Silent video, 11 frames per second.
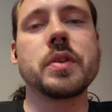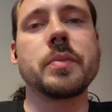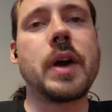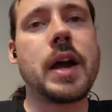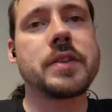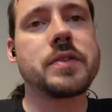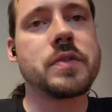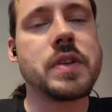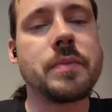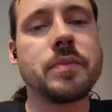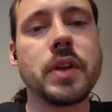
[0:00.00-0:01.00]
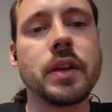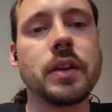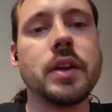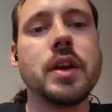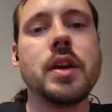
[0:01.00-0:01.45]
box or something.
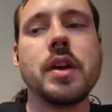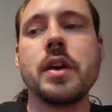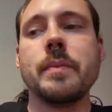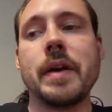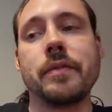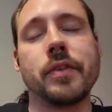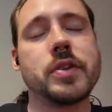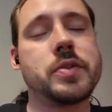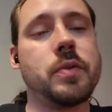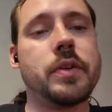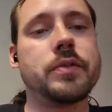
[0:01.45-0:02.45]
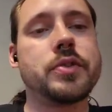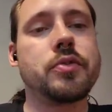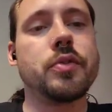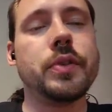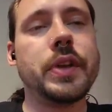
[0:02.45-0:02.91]
My first one
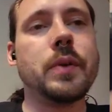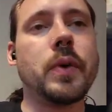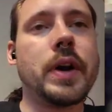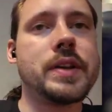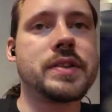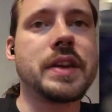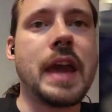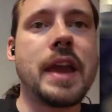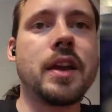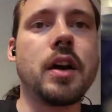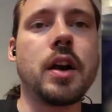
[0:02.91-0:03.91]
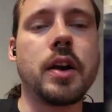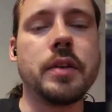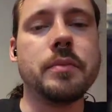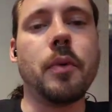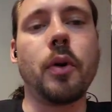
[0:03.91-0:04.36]
truly was Gengar
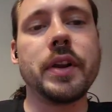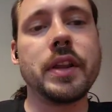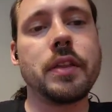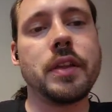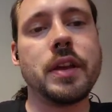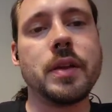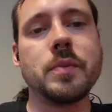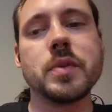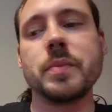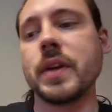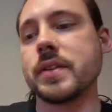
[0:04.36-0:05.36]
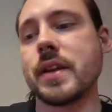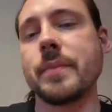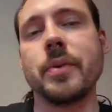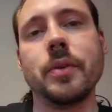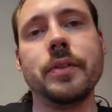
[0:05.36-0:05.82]
and Morty themed because I
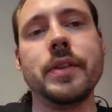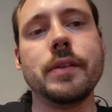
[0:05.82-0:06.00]
pulled the